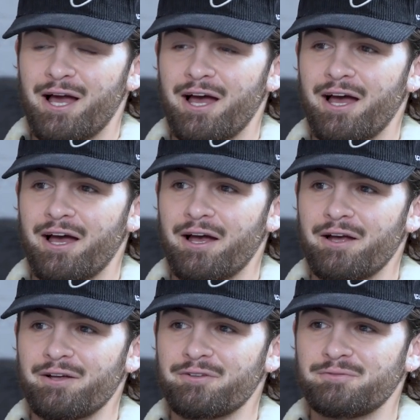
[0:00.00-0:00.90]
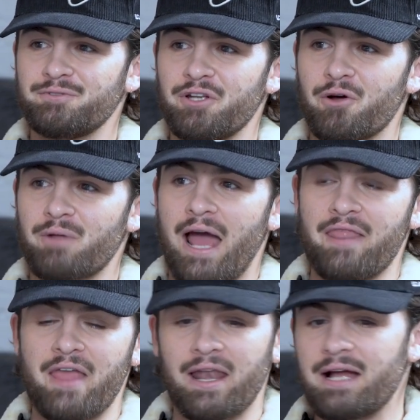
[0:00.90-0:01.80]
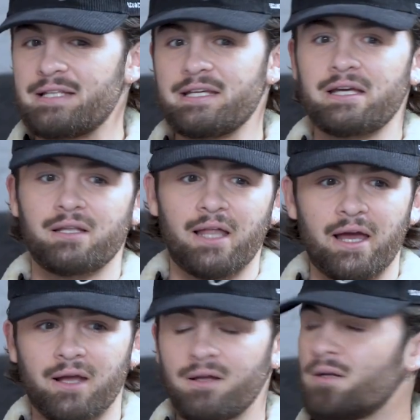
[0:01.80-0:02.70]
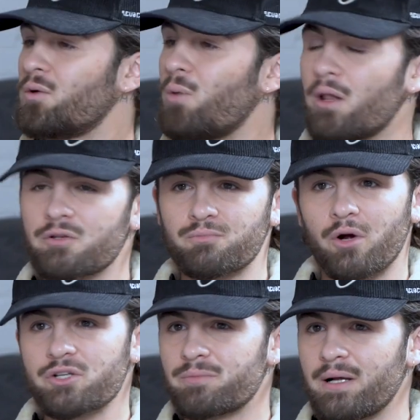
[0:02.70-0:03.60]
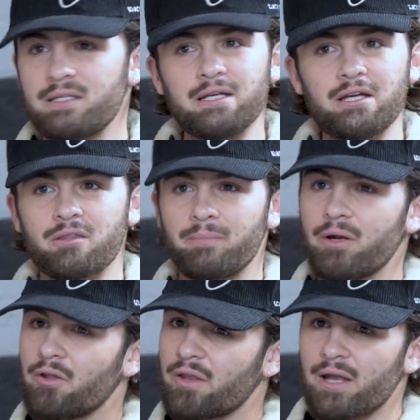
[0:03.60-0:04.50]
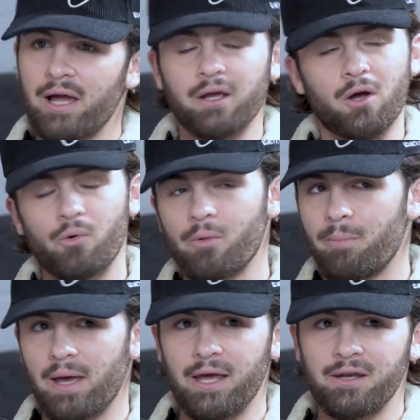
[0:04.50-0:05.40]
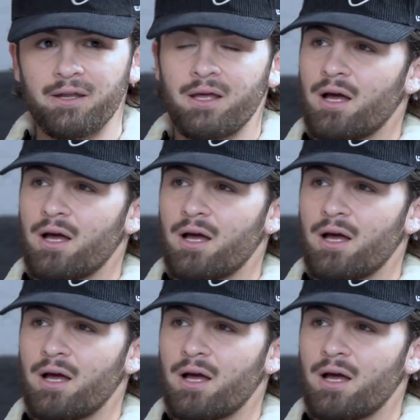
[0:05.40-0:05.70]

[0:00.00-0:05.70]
You know, had that idea like while I was brushing my teeth, middle of the night, going to bed.